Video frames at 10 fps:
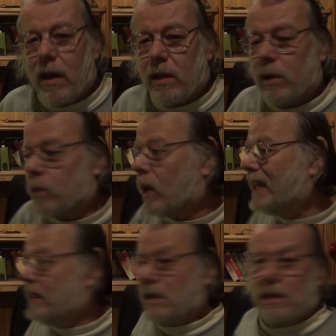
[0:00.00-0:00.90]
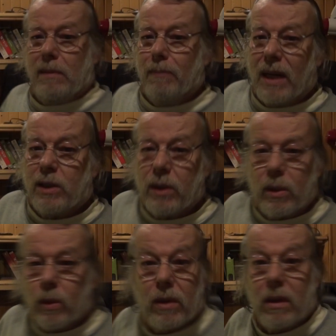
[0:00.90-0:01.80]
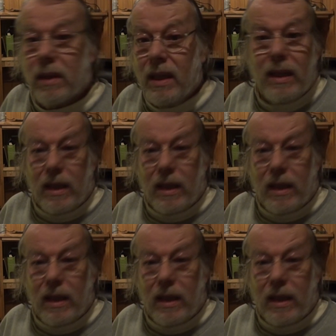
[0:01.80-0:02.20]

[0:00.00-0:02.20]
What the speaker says: to the right in much of the world.